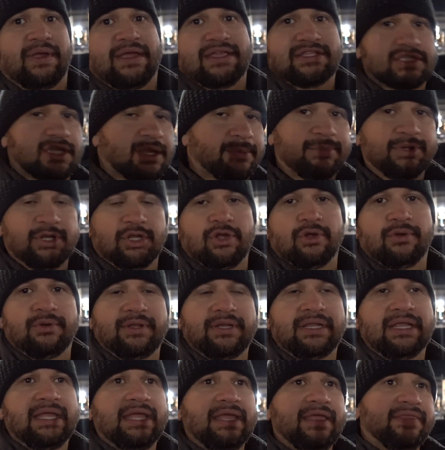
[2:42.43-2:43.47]
way it's coming or
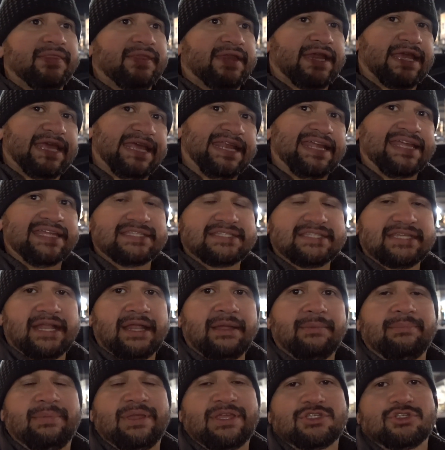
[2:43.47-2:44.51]
going. Then I gotta get set
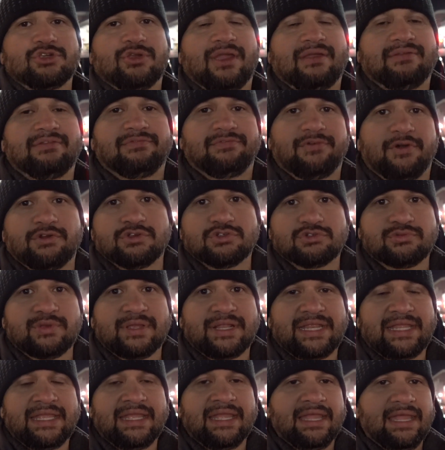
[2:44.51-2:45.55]
up, make sure I have the focus
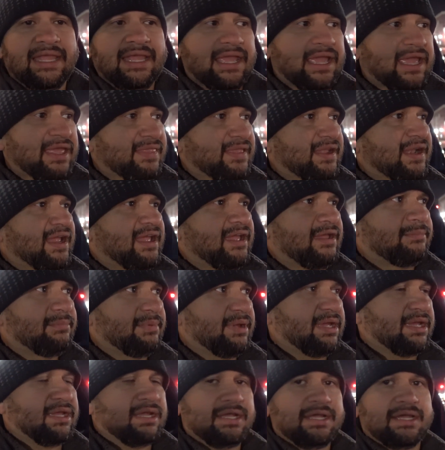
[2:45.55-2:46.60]
ready. And then I have
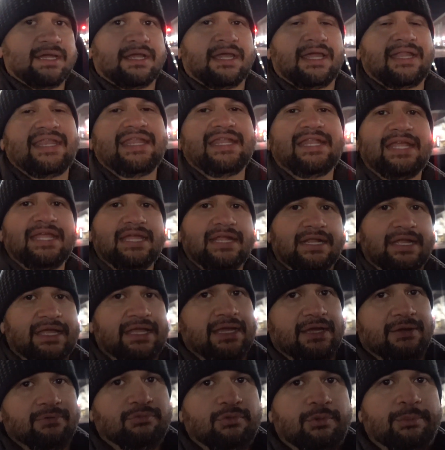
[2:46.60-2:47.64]
my, I need to get
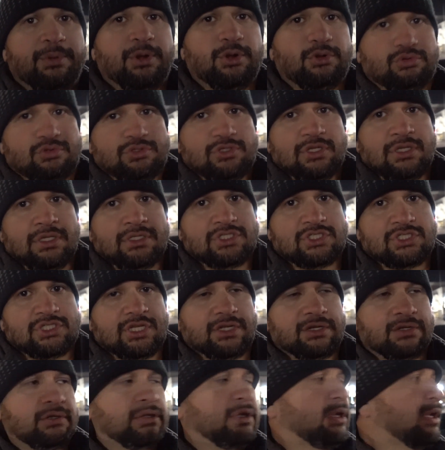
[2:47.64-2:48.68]
a remote shutter,